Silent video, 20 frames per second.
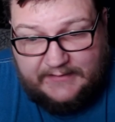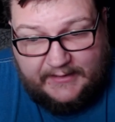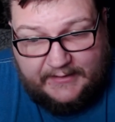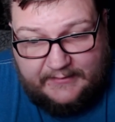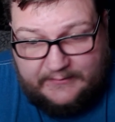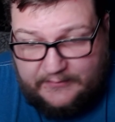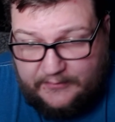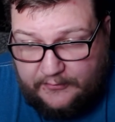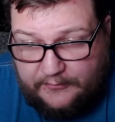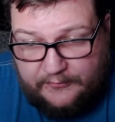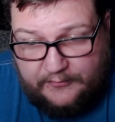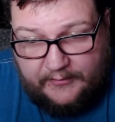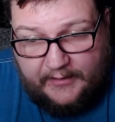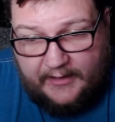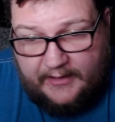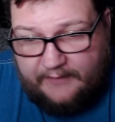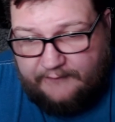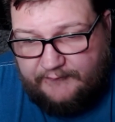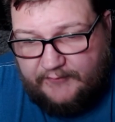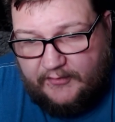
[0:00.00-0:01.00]
Like the other
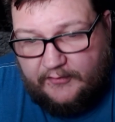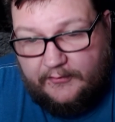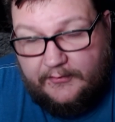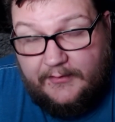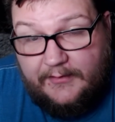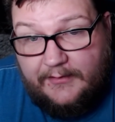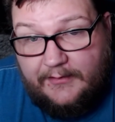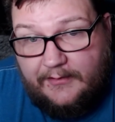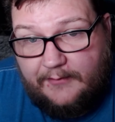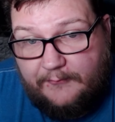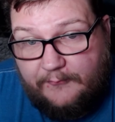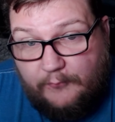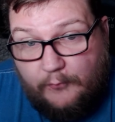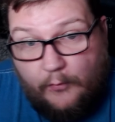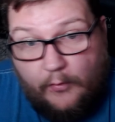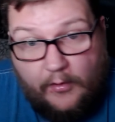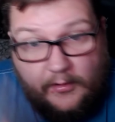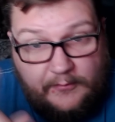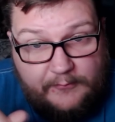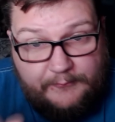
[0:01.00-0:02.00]
day, I found
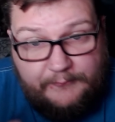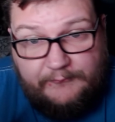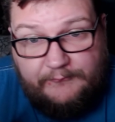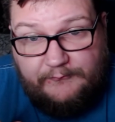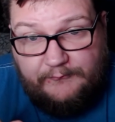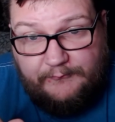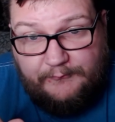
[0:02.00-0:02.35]
one